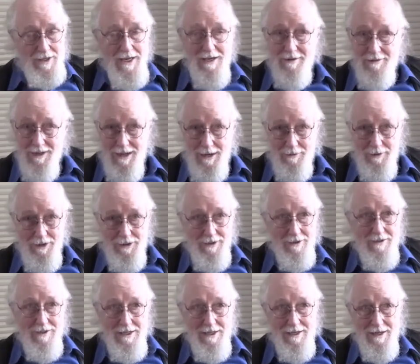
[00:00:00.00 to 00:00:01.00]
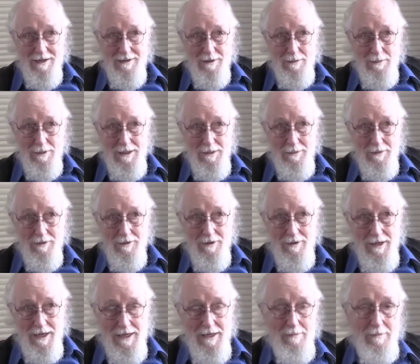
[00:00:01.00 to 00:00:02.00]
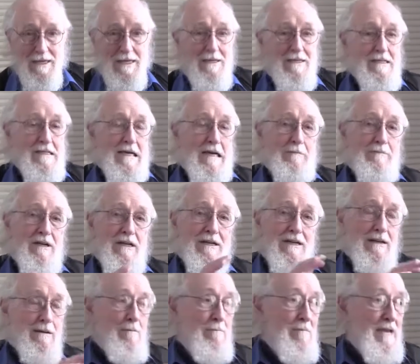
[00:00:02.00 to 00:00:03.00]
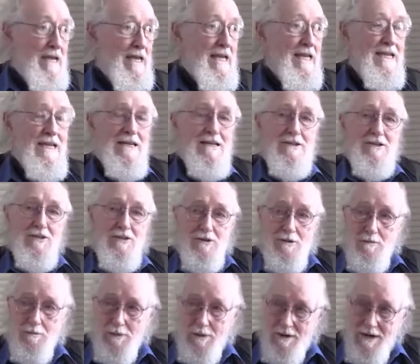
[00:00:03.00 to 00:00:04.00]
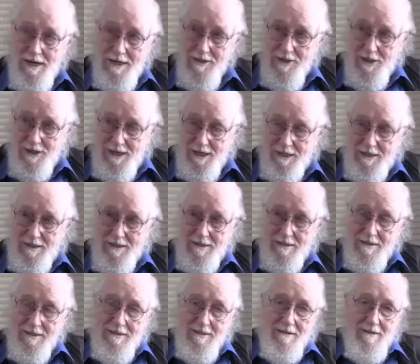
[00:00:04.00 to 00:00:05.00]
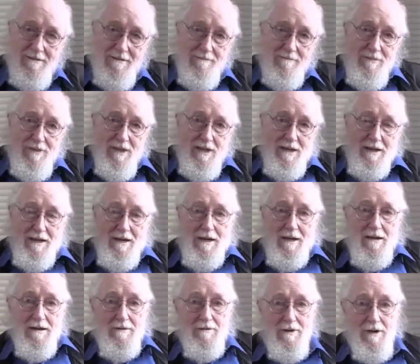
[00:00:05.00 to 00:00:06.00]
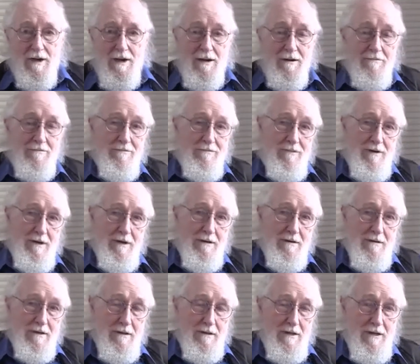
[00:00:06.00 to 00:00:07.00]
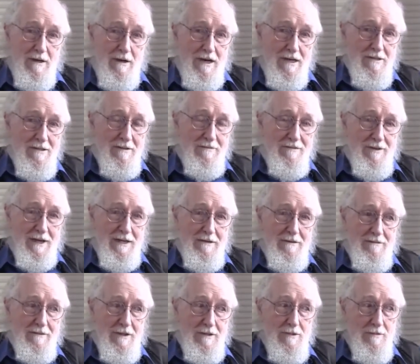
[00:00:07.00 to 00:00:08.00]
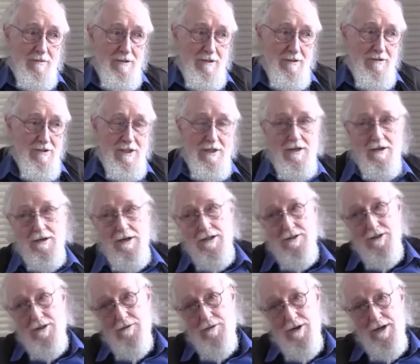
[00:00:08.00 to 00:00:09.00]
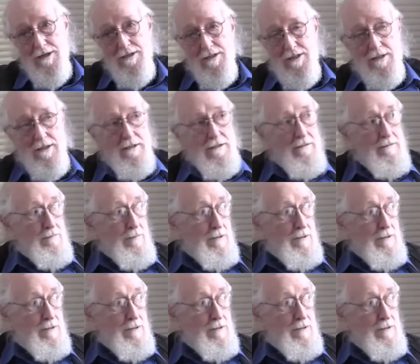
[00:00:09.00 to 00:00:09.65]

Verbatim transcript: think of that with 1,300 people. In the meantime, we did a major project uh, of uh, cost effectiveness, reducing costs and raising